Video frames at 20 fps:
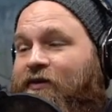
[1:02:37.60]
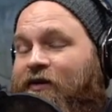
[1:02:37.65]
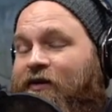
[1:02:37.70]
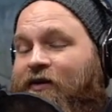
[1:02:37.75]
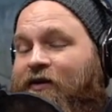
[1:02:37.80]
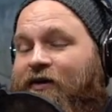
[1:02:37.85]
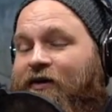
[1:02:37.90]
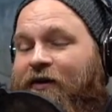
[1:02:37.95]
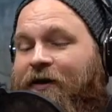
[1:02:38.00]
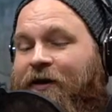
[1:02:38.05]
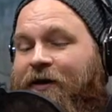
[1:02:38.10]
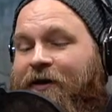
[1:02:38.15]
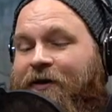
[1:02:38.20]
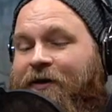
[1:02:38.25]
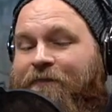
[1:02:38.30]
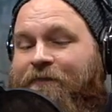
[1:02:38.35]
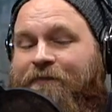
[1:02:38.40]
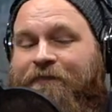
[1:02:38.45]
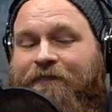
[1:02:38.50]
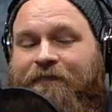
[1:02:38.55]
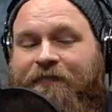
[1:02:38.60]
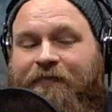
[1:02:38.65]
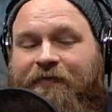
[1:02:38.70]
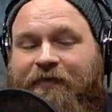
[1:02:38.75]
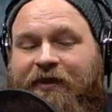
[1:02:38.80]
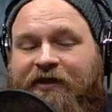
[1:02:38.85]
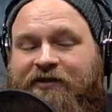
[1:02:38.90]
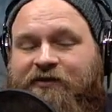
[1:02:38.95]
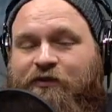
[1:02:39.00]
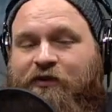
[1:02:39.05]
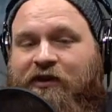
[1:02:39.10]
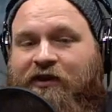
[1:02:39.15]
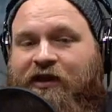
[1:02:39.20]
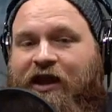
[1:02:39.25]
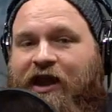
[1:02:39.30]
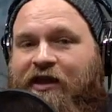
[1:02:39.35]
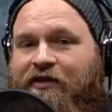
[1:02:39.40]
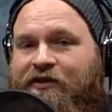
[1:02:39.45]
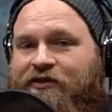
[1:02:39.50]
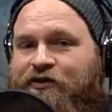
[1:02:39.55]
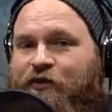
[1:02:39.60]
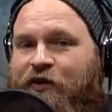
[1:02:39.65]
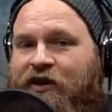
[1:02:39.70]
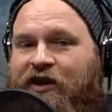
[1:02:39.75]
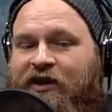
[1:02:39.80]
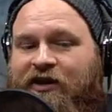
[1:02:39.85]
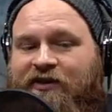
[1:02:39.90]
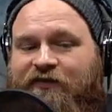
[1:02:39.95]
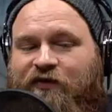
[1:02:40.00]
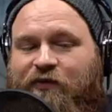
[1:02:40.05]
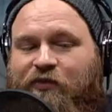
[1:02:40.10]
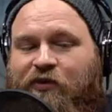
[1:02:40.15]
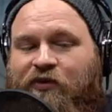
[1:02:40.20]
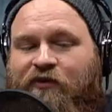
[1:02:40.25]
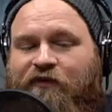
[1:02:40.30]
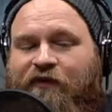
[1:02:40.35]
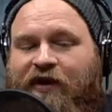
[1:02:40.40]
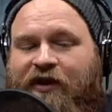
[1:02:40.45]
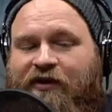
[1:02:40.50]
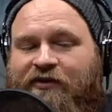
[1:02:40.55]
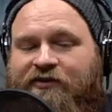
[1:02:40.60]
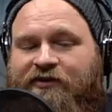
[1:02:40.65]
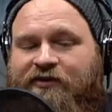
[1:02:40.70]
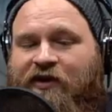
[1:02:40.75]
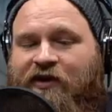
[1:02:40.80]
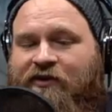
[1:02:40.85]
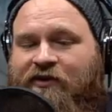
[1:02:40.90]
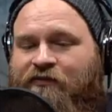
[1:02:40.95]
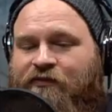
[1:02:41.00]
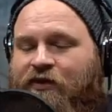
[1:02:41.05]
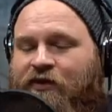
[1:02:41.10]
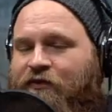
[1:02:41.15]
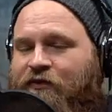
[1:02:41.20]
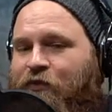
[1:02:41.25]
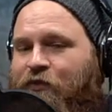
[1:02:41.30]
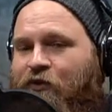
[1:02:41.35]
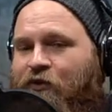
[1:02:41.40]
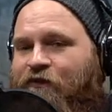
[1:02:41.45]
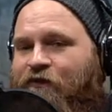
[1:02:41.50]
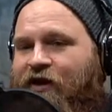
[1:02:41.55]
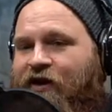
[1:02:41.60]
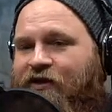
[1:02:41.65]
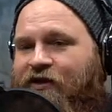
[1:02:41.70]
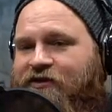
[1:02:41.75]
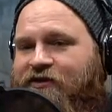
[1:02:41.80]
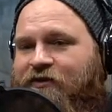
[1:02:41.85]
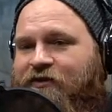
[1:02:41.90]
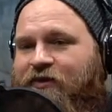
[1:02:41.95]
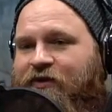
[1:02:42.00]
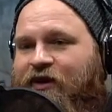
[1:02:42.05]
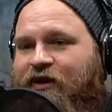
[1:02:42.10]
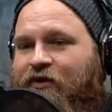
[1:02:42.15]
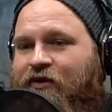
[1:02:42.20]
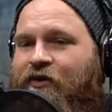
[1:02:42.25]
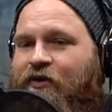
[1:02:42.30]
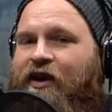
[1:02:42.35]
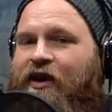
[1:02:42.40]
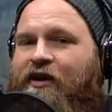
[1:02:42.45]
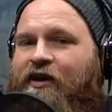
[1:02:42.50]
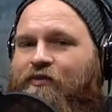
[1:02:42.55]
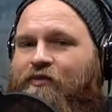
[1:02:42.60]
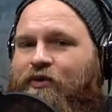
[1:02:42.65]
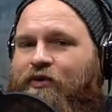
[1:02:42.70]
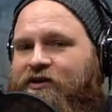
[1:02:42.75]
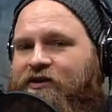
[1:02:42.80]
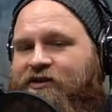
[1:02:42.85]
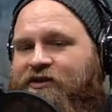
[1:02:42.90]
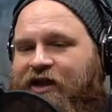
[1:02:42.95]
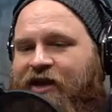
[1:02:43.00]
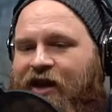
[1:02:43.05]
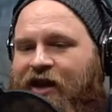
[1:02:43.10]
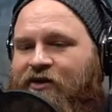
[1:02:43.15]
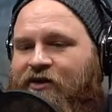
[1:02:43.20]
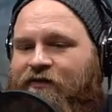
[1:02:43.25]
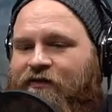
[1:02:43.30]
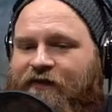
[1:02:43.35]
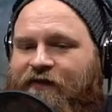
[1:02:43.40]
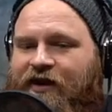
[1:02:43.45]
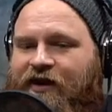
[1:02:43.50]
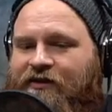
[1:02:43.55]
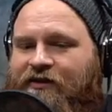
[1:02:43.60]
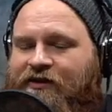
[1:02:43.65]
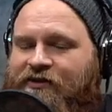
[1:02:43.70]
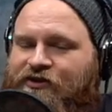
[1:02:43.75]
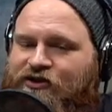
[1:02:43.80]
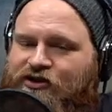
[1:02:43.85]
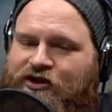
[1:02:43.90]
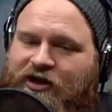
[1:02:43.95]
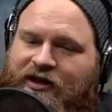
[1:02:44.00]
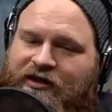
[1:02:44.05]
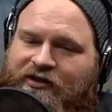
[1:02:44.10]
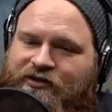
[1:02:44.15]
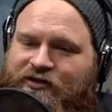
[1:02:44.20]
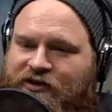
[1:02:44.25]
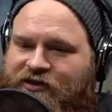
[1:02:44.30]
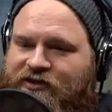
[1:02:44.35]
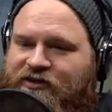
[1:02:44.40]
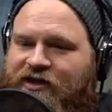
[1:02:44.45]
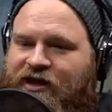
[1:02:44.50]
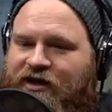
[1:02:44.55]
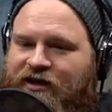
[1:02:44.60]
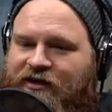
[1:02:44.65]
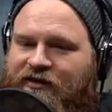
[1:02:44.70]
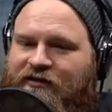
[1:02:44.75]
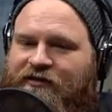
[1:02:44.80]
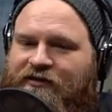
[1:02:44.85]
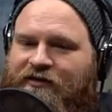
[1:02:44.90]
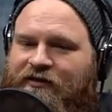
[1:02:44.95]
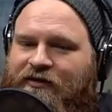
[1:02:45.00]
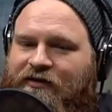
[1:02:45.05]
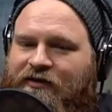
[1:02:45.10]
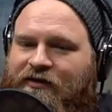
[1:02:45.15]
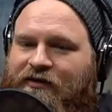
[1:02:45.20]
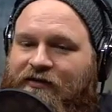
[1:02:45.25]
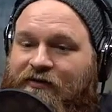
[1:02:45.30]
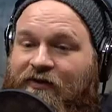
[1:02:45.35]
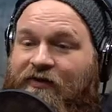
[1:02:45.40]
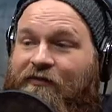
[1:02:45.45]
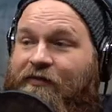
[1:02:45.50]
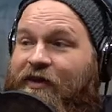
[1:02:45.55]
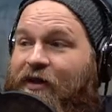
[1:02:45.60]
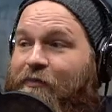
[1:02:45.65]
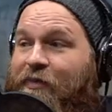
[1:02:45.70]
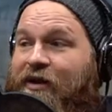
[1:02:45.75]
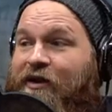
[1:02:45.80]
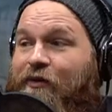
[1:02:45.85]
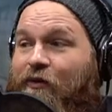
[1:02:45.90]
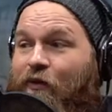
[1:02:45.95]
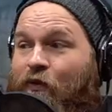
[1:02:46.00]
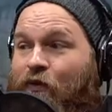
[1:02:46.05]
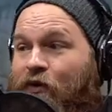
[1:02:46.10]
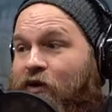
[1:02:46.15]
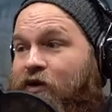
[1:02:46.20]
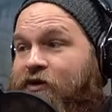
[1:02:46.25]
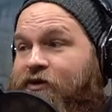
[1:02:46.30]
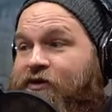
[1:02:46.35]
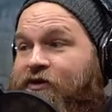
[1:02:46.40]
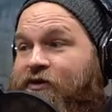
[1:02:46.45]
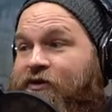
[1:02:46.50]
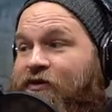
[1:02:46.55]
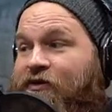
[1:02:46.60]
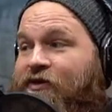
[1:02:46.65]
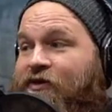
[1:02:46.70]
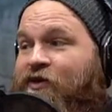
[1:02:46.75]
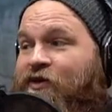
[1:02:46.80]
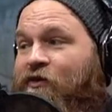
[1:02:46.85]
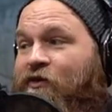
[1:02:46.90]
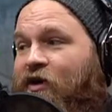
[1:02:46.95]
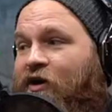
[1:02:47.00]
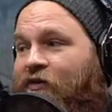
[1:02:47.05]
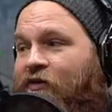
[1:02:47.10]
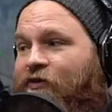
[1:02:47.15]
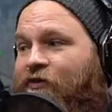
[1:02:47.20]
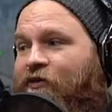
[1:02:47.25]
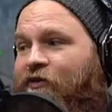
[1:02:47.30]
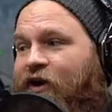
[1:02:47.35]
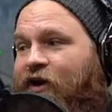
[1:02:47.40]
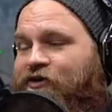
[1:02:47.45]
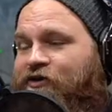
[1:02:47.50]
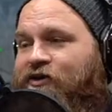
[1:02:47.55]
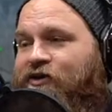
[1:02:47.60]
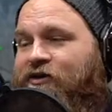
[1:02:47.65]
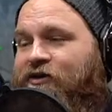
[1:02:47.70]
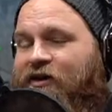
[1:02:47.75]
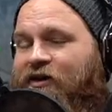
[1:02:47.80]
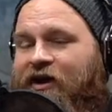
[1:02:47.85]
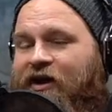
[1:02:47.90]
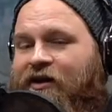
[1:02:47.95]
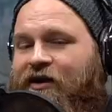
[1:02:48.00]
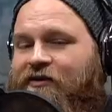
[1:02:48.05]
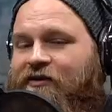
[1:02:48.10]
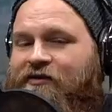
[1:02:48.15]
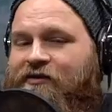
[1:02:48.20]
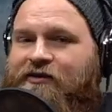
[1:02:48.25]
That's what a lot of the tweaking is for profiles. So I'll run profiles and I'll be like, okay, it prints this angle fine. Let's change this setting. Oh, that made it worse. Let's go the other direction. And